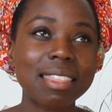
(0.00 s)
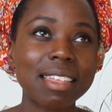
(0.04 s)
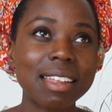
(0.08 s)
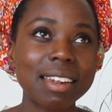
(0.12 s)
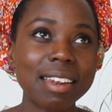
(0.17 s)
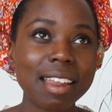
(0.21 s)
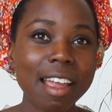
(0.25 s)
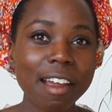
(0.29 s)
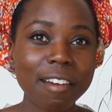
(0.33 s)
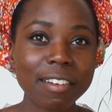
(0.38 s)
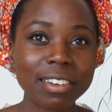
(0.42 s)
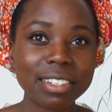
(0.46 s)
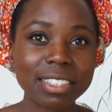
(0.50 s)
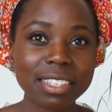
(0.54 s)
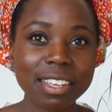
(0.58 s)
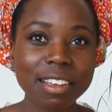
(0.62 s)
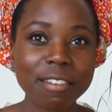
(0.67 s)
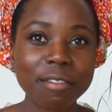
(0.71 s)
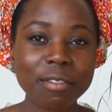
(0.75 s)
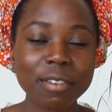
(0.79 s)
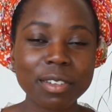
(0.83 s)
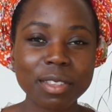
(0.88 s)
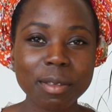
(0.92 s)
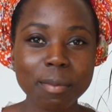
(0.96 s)
the
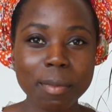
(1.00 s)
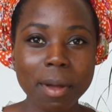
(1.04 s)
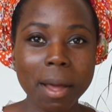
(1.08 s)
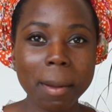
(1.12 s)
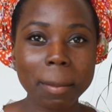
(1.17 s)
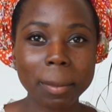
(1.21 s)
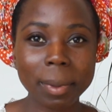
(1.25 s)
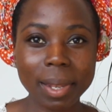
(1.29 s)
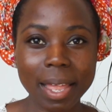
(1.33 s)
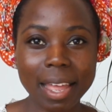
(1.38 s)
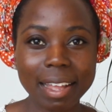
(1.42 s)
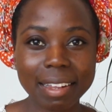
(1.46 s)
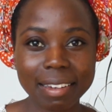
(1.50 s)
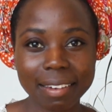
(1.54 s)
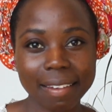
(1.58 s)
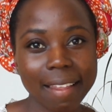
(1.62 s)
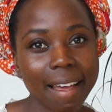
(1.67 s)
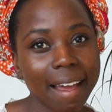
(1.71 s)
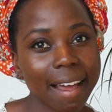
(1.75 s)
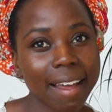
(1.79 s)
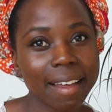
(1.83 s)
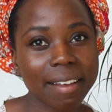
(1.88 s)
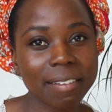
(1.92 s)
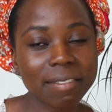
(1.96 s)
narrative was about black
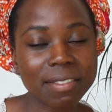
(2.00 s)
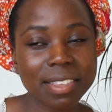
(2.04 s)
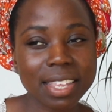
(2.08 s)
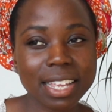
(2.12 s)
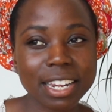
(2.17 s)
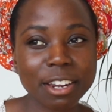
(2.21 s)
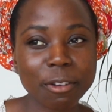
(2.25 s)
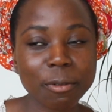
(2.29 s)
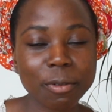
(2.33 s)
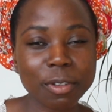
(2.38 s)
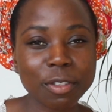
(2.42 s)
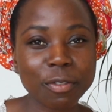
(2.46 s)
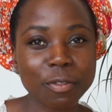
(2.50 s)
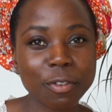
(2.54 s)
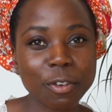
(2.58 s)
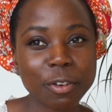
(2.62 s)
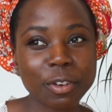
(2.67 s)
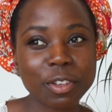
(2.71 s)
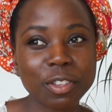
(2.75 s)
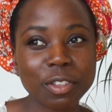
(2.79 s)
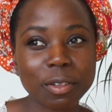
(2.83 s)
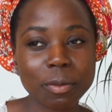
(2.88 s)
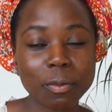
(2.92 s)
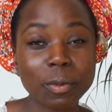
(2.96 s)
lives and it was
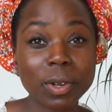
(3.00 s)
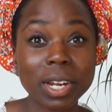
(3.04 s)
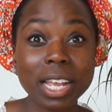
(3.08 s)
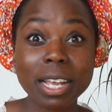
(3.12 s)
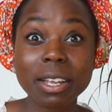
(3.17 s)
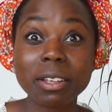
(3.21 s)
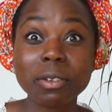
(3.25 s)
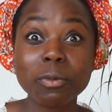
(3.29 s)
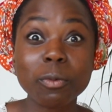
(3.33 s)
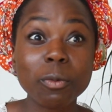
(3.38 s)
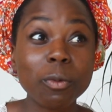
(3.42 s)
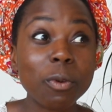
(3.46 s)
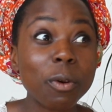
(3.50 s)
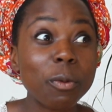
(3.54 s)
focused on when i